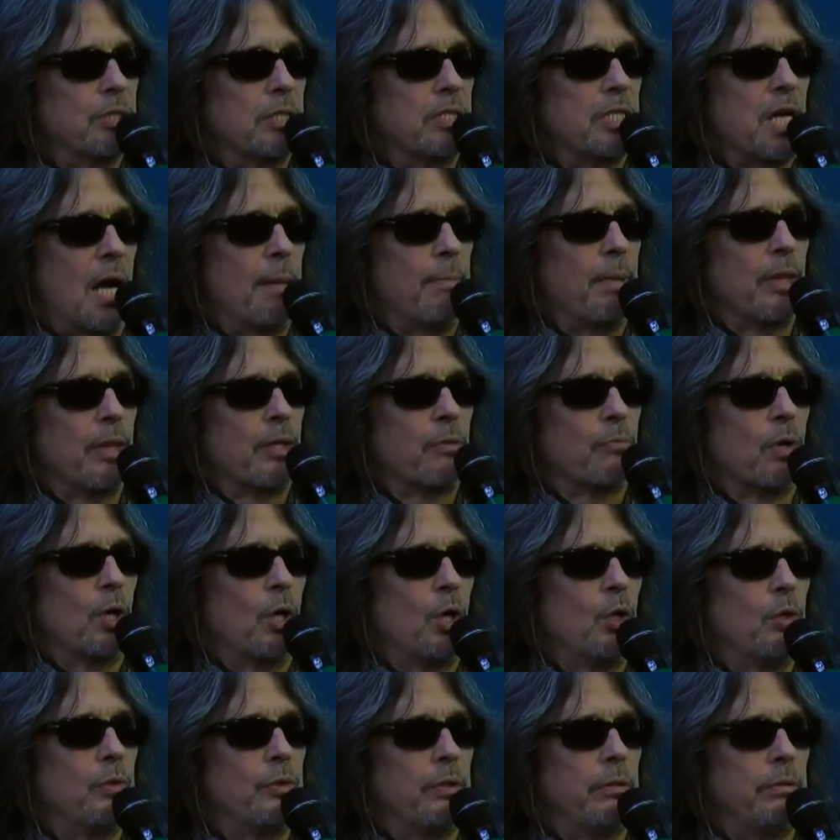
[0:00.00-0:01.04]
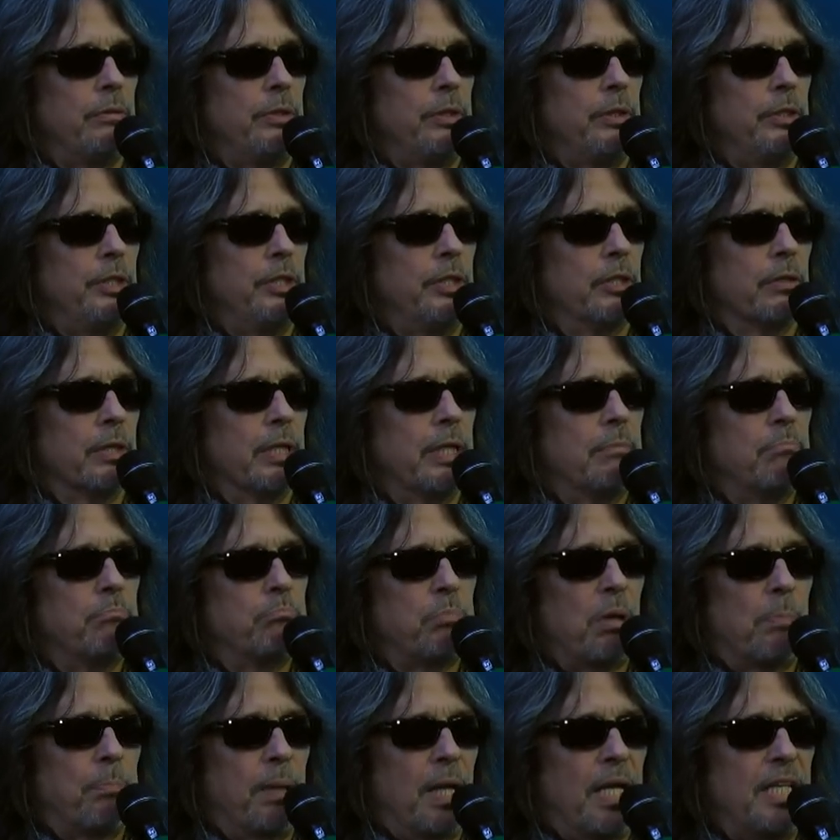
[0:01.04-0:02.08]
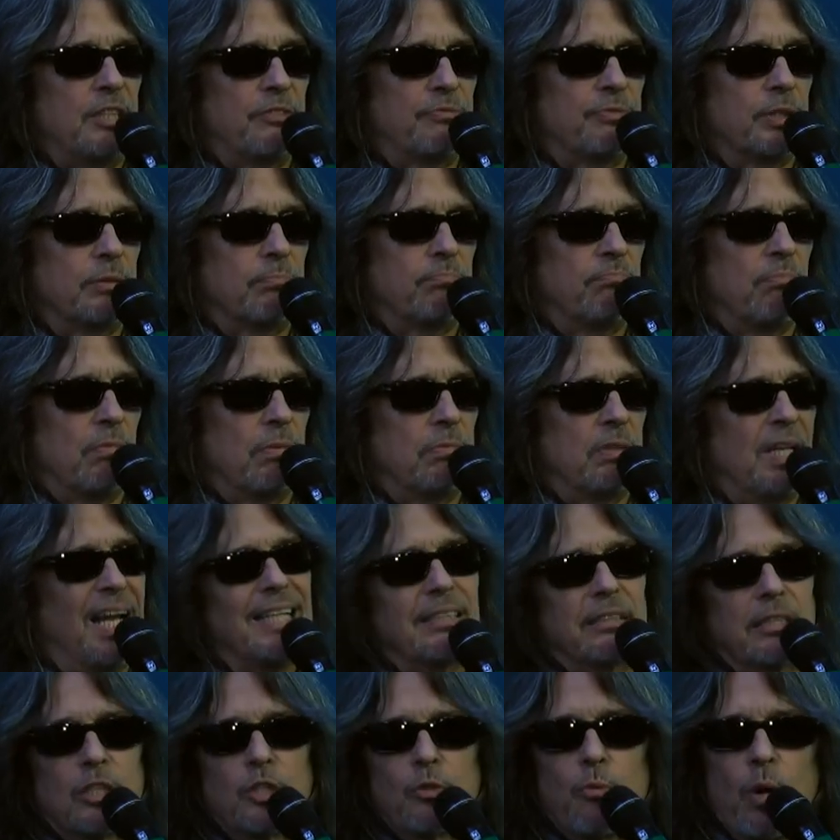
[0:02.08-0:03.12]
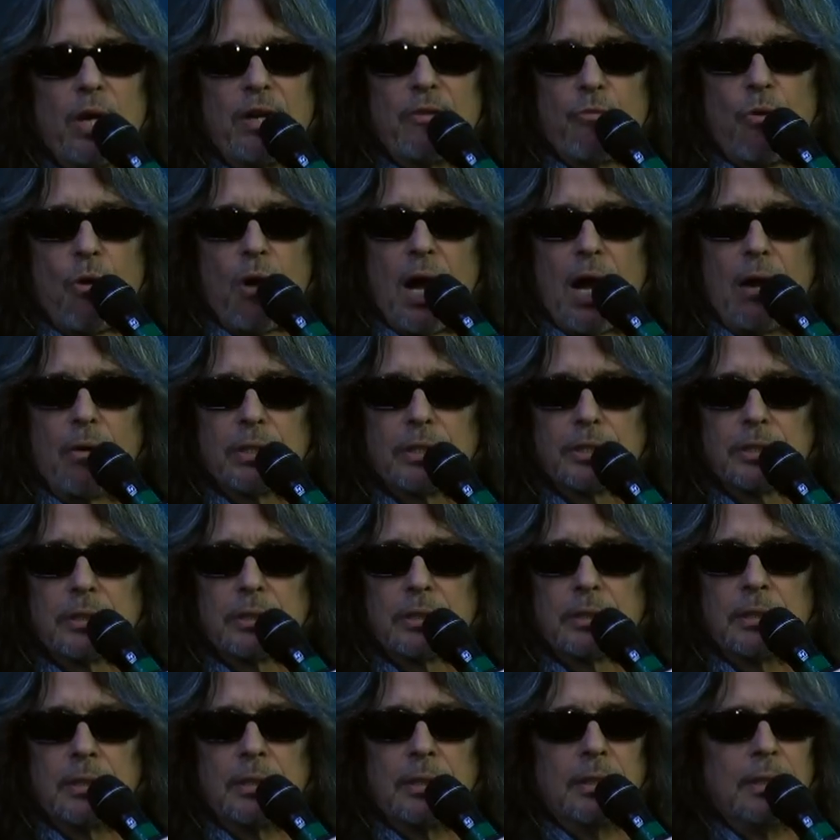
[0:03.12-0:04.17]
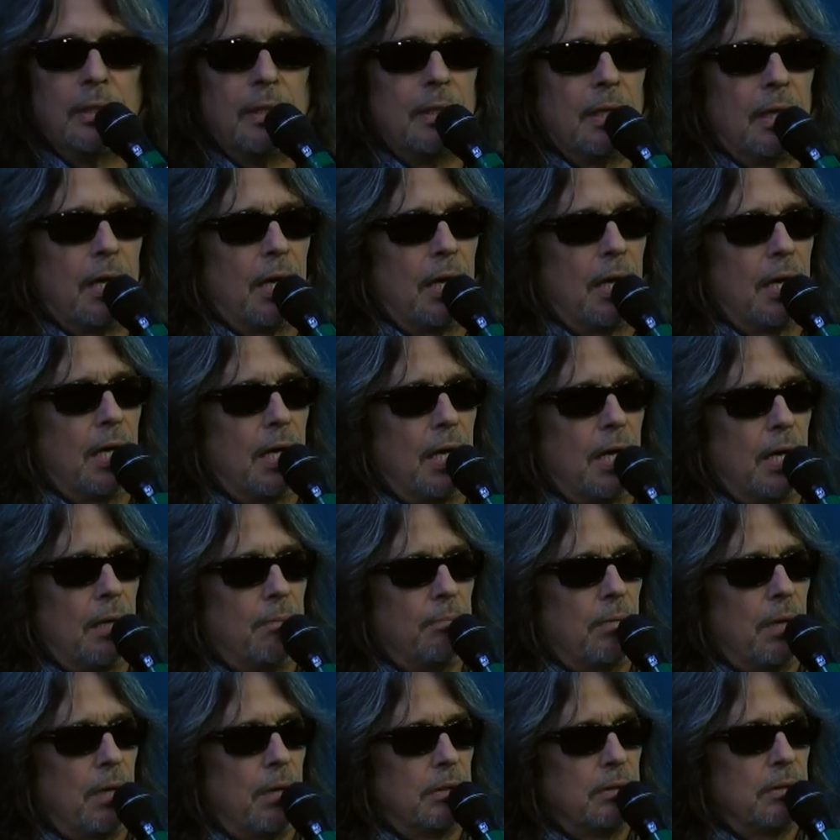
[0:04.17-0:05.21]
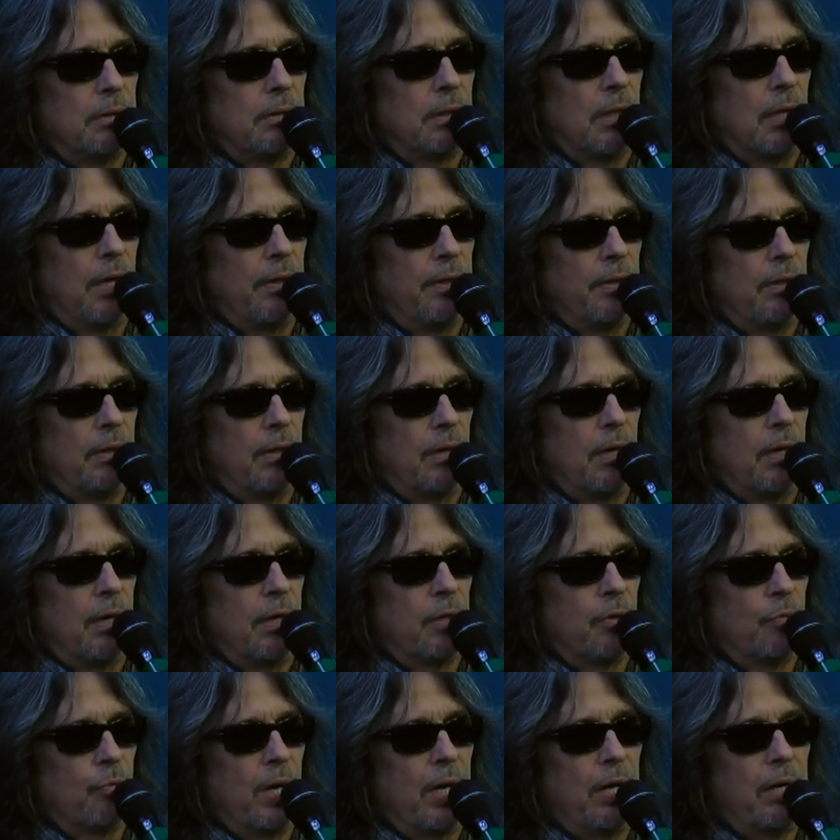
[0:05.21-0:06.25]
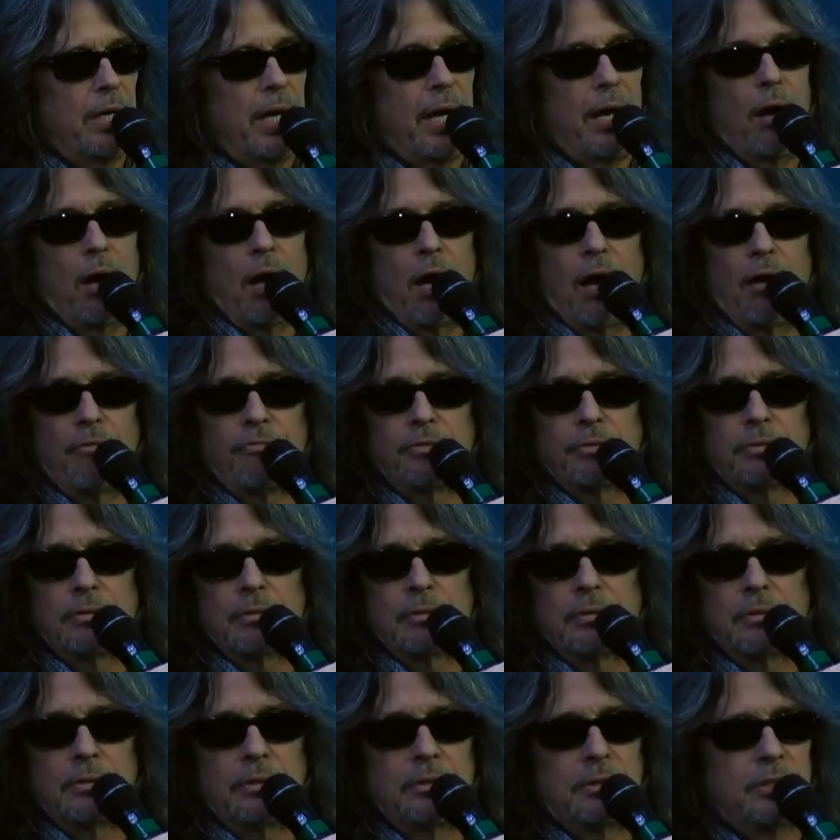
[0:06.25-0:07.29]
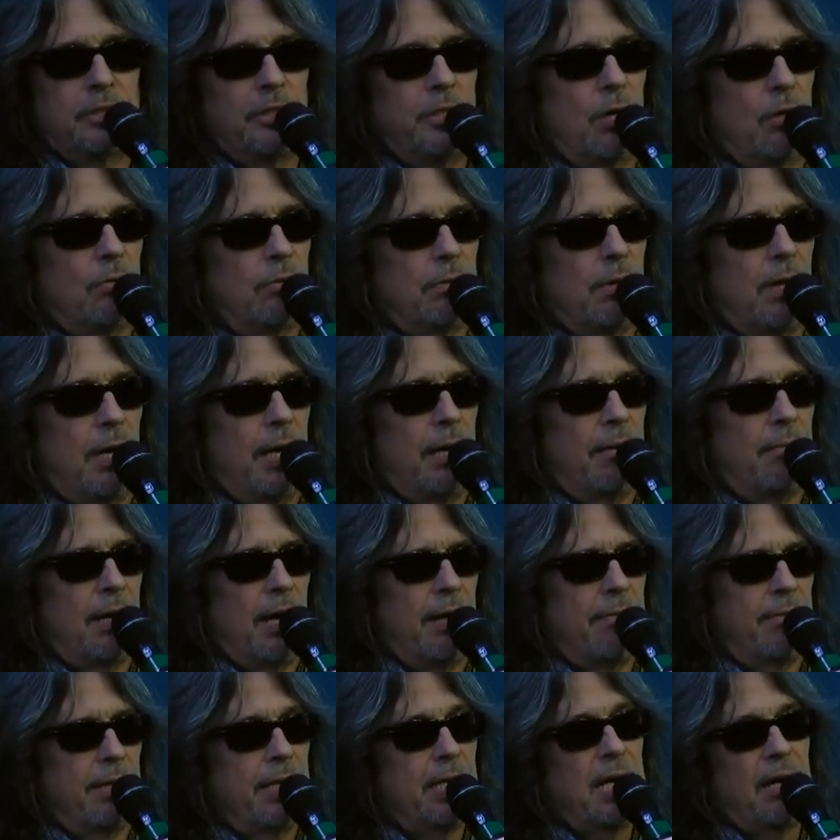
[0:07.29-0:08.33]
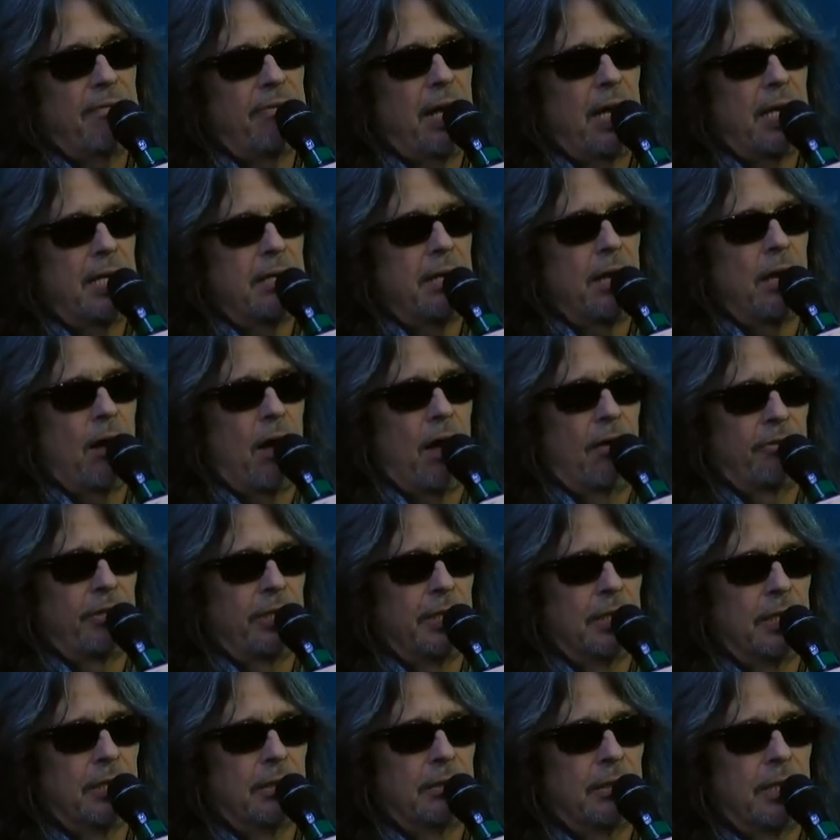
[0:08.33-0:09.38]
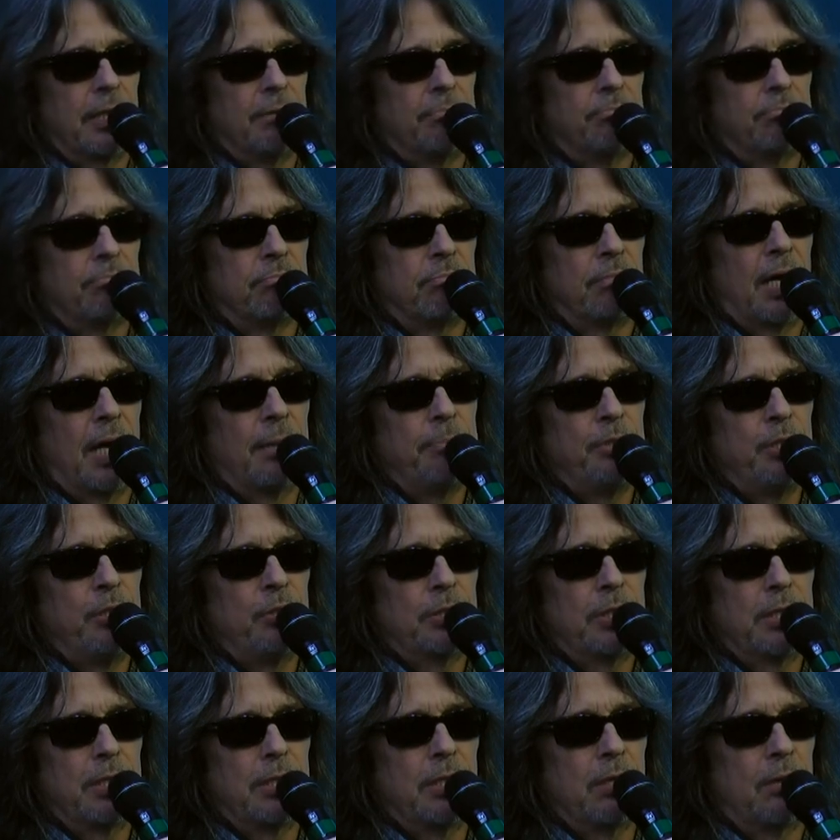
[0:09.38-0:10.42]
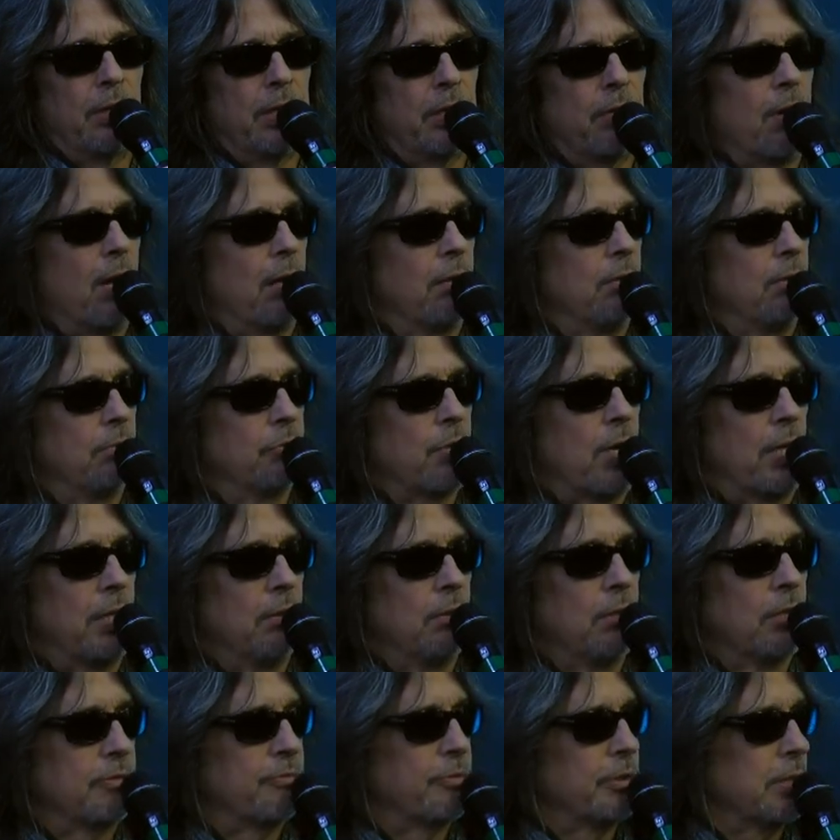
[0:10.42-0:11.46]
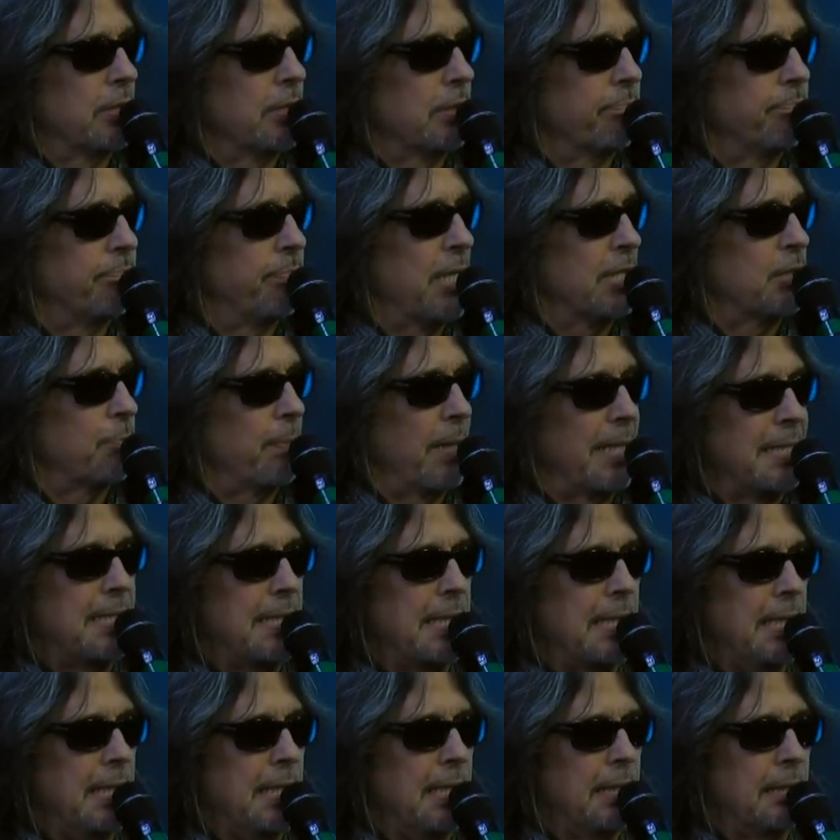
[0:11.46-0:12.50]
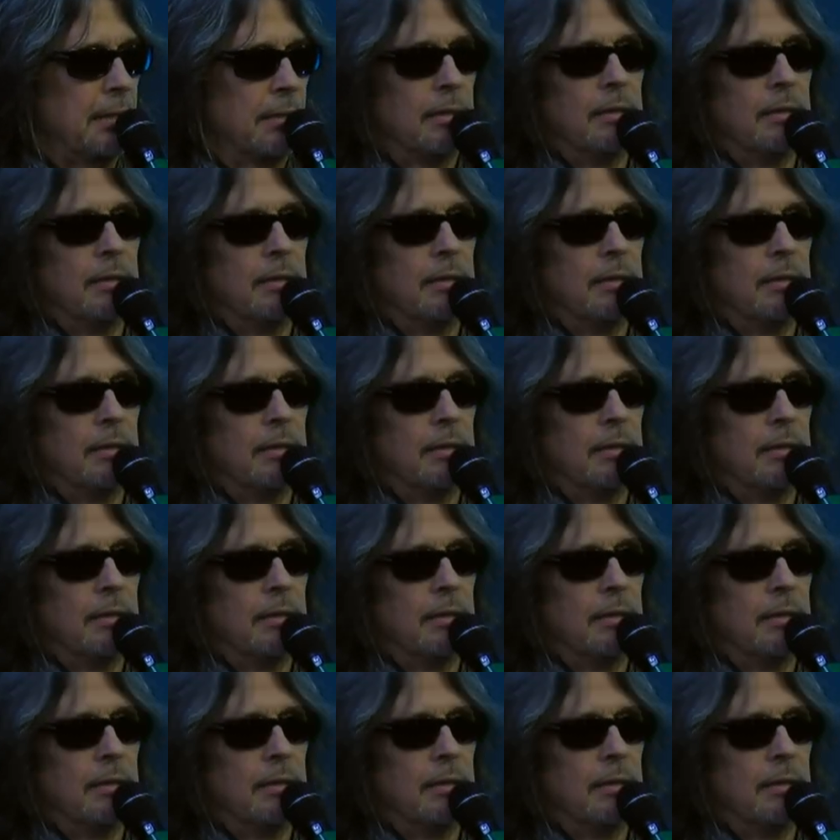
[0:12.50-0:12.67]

the time on the road, you're in a place for less than 24 hours. Um, on the on a rare day off, you know, I, I think I've had a day off here, and I'm usually going around trying to look for the best place to eat.